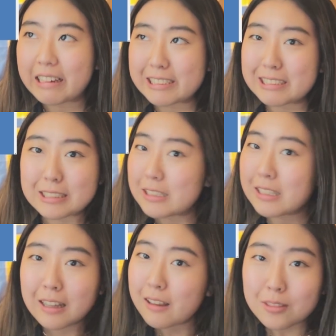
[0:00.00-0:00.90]
yes,
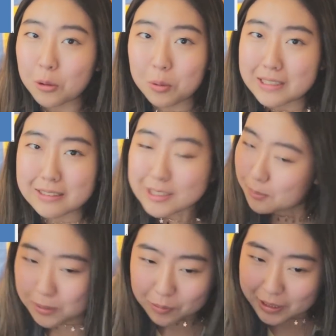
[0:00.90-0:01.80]
the wind
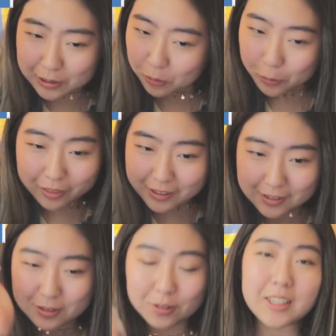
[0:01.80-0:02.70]
is blowing
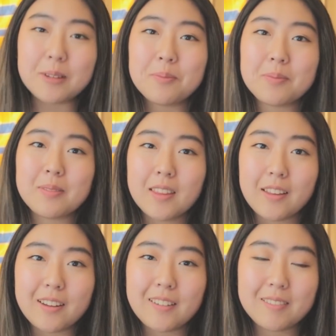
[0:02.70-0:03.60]
northeasterly?
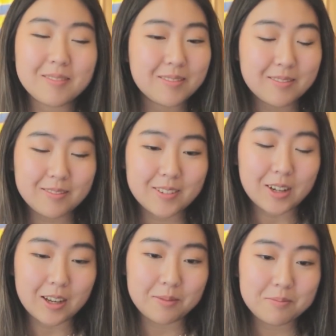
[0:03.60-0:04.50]
Like,
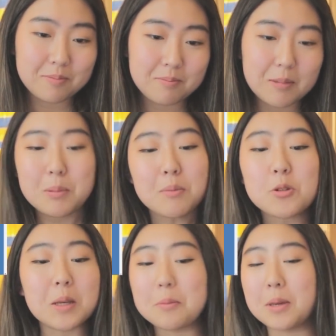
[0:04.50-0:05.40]
okay, maybe I'm
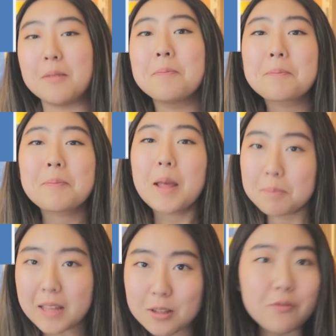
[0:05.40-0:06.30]
just being mean.
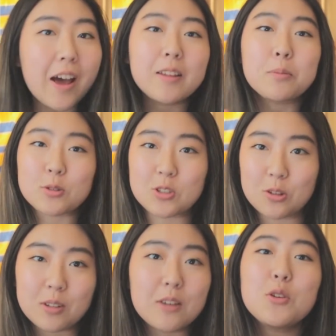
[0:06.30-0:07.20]
That's a valid
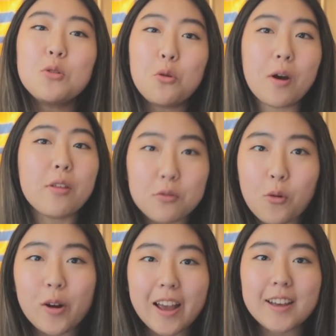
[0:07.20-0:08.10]
pursuit. If you weather
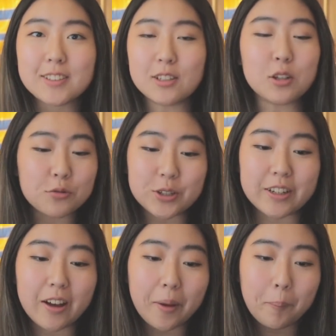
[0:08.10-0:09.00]
forecast in your free
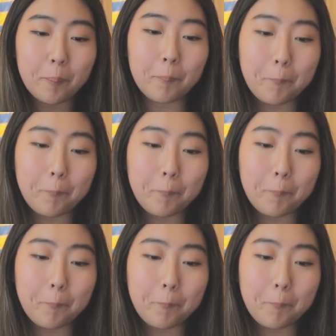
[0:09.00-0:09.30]
time,